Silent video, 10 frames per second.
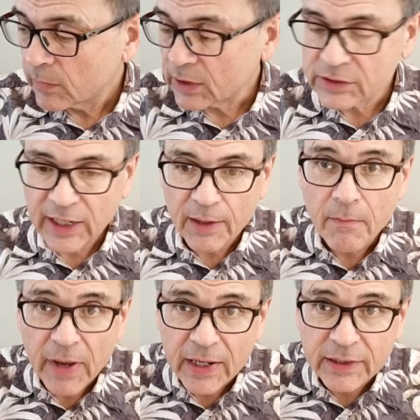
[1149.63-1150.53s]
because
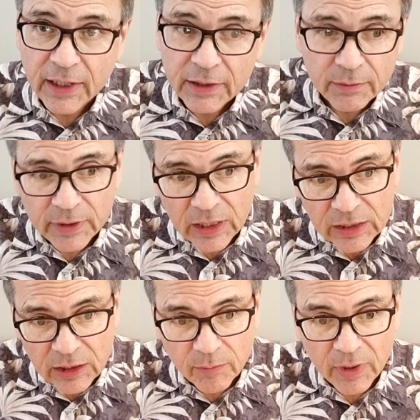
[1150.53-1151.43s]
that may tend to be
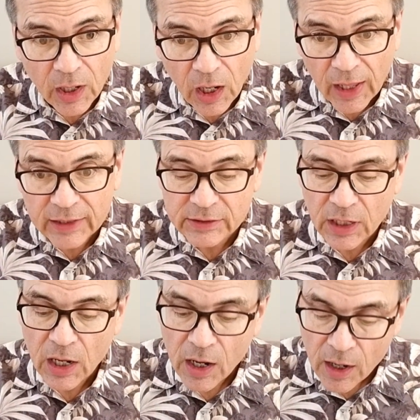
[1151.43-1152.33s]
a little bit
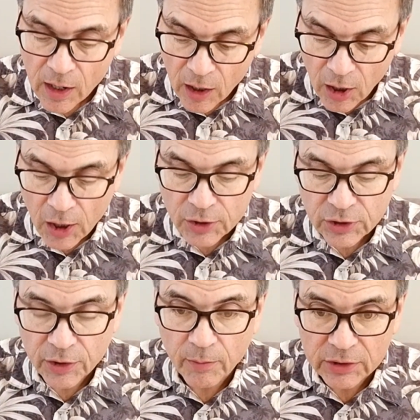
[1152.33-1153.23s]
less
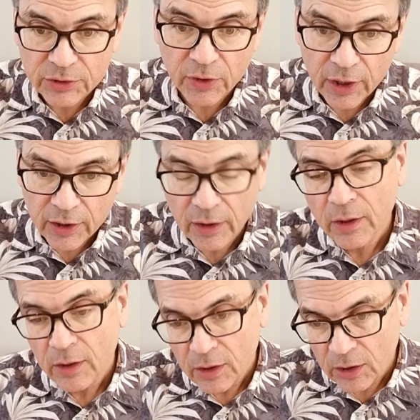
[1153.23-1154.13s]
harsh on the mustard end,
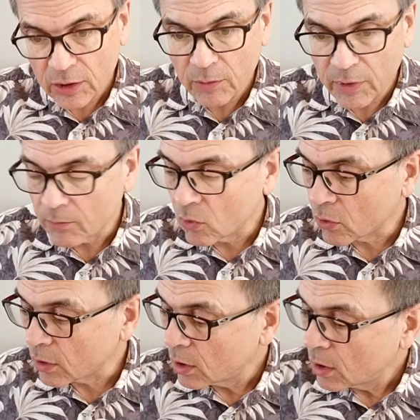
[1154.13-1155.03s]
a little bit
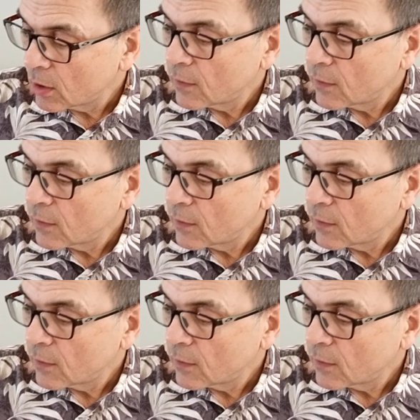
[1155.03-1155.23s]
more